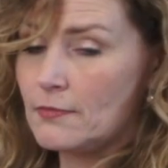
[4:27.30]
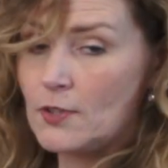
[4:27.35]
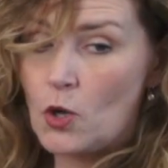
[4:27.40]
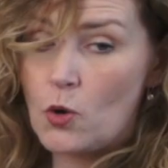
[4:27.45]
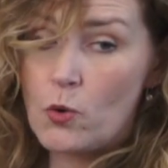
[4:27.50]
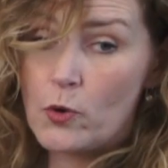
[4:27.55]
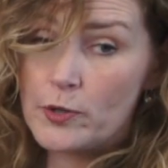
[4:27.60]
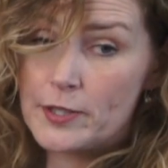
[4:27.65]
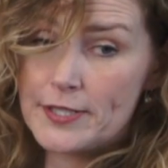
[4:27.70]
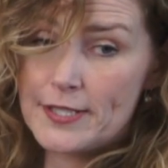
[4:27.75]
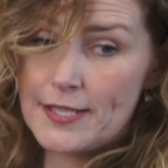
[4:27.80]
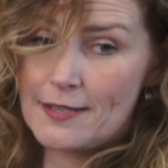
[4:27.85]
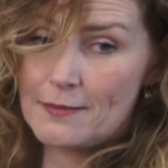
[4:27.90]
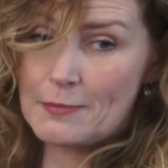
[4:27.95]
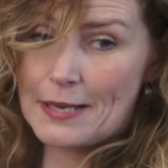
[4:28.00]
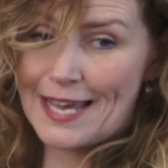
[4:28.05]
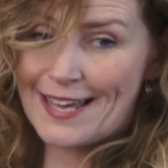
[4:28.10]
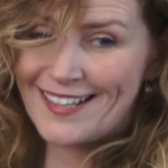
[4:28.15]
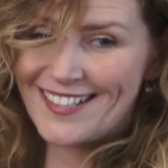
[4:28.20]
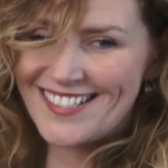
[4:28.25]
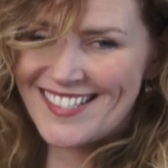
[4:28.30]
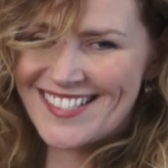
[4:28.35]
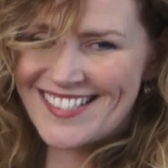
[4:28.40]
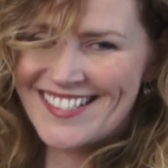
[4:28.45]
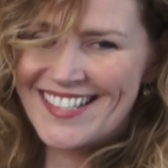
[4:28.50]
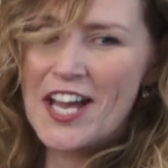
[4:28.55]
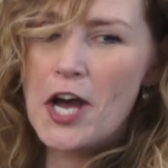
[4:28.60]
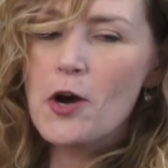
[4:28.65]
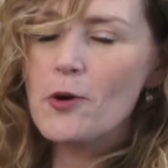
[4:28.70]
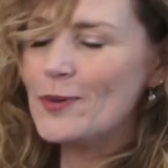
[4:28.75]
quarantine bangs.
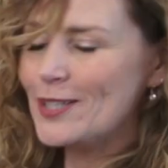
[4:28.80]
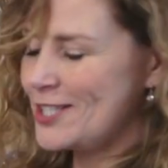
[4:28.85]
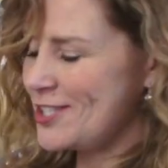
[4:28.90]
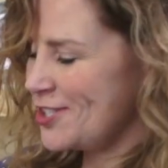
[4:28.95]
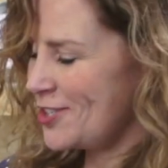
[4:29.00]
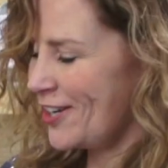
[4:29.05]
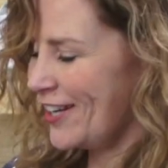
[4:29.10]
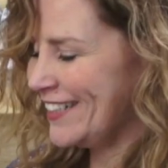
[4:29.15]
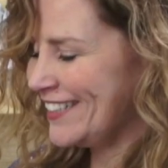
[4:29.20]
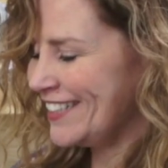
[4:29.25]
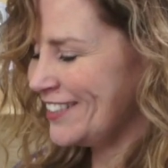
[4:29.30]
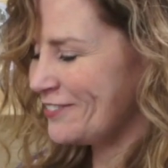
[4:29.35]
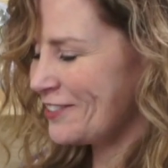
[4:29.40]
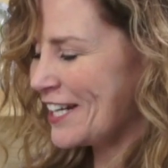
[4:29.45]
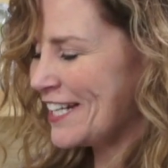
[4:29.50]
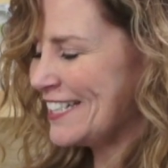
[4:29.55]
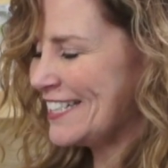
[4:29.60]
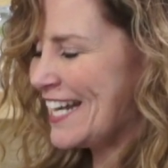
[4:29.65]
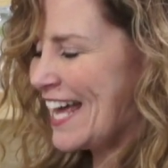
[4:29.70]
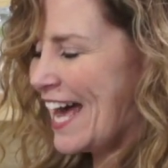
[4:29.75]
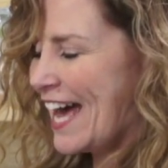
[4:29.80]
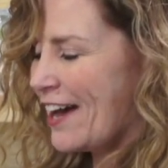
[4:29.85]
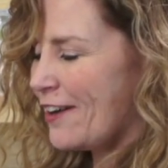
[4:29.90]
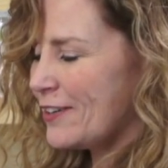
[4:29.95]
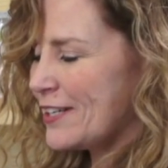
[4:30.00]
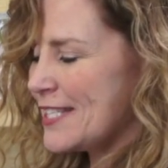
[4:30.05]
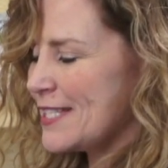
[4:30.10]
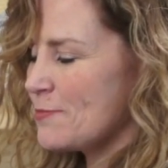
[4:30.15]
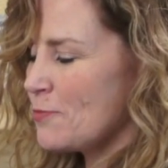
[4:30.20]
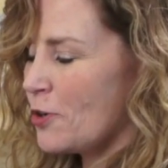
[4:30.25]
What's trending right now
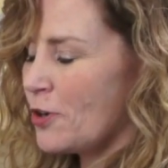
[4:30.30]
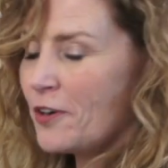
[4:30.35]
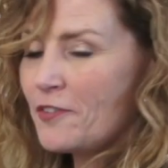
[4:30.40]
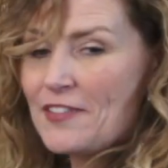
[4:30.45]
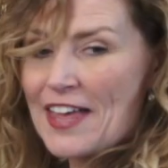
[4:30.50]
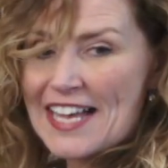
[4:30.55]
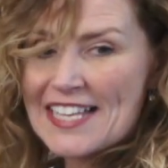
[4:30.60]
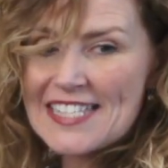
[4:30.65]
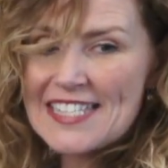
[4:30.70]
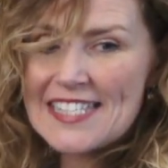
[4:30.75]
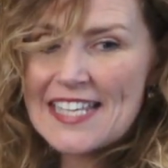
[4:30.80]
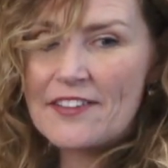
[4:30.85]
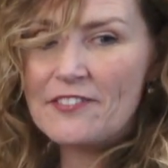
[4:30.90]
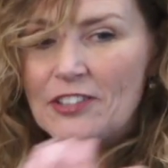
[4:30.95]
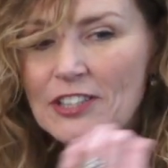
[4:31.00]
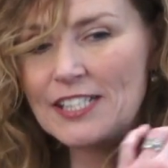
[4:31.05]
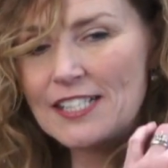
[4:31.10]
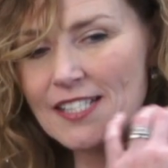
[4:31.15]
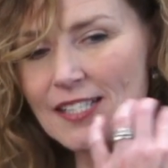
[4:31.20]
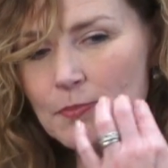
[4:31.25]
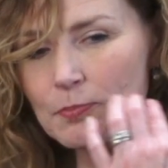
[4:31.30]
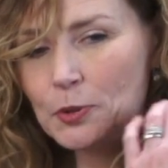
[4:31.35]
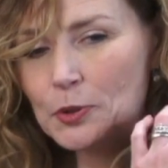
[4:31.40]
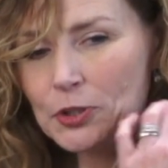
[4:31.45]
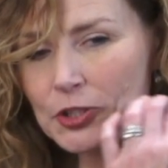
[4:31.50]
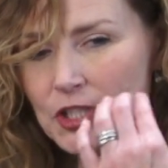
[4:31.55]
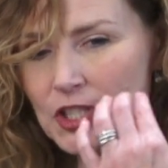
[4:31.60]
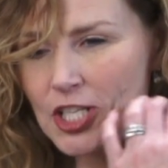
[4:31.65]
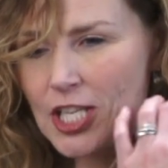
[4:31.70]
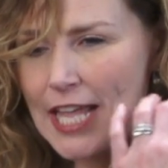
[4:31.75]
is more of that 70s
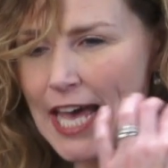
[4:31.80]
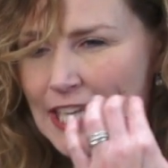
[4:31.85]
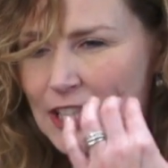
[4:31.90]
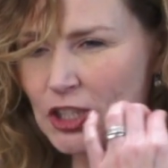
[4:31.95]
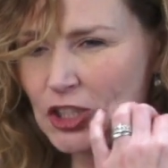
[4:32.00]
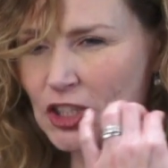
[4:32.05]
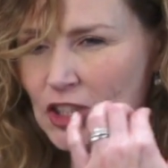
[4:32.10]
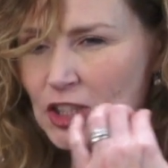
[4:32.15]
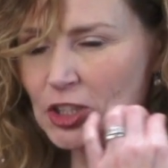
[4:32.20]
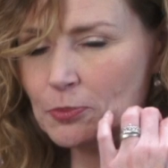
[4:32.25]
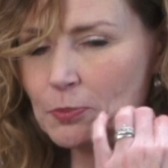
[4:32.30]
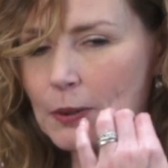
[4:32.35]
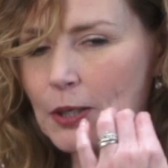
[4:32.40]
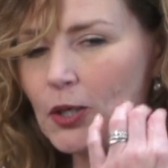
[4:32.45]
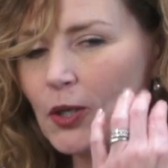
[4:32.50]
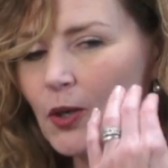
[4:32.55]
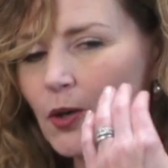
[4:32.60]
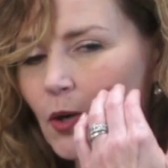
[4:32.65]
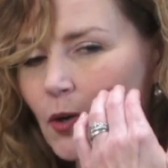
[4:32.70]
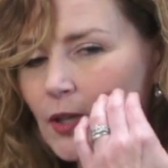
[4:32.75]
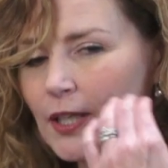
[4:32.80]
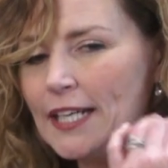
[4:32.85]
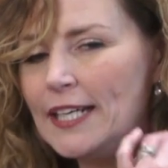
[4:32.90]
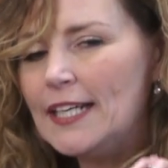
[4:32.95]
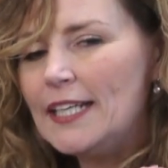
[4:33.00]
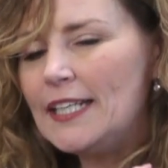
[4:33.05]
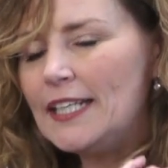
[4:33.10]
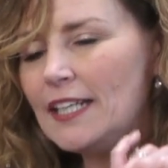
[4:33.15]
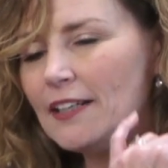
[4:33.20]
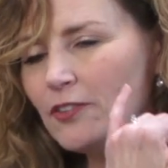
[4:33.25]
push to that cheekbone,
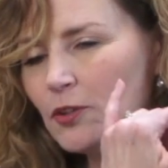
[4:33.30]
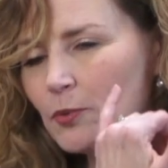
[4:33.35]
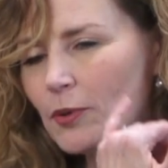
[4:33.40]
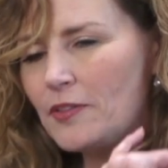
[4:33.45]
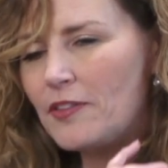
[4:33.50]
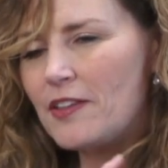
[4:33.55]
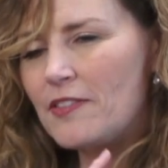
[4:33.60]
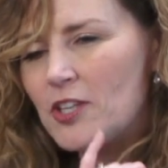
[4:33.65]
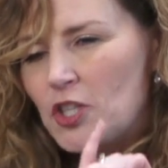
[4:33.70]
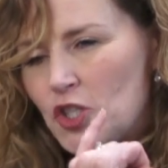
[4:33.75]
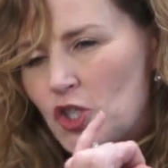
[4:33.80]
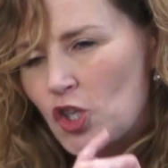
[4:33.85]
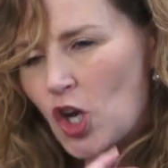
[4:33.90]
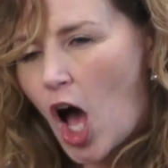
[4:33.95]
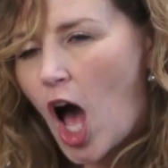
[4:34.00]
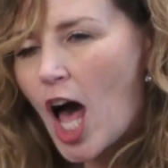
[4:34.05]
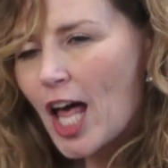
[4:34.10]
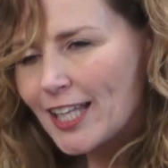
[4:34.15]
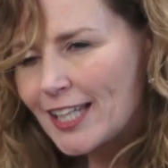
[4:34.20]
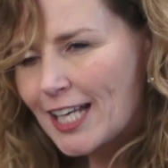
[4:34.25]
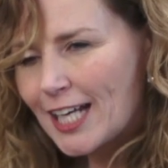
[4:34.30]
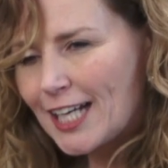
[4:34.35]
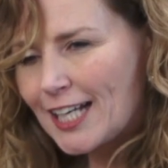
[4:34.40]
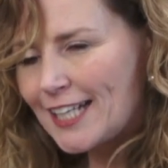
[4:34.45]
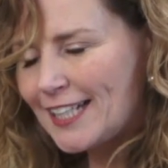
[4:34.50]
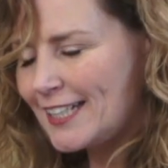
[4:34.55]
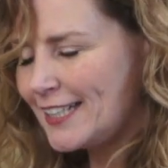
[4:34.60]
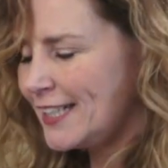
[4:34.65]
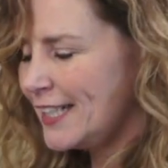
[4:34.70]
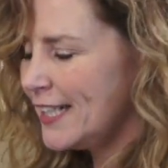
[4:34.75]
even within the
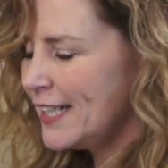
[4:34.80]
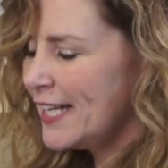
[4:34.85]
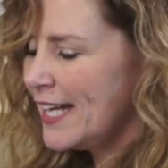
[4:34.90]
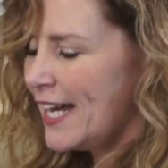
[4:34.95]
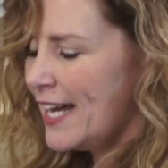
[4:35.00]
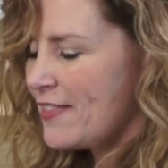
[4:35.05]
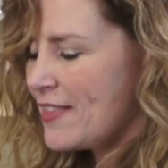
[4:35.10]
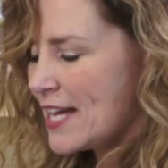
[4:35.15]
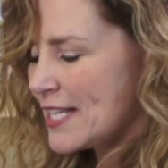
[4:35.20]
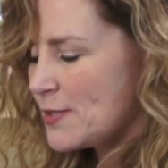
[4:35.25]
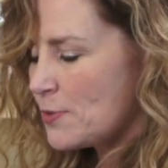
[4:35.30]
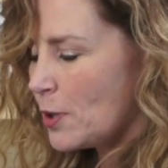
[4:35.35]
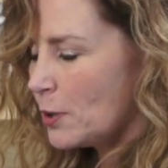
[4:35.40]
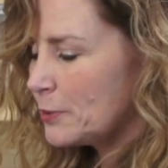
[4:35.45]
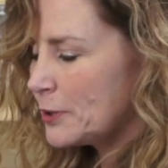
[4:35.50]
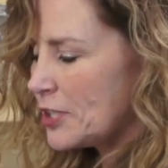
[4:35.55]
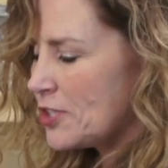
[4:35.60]
jawline, and that's where we're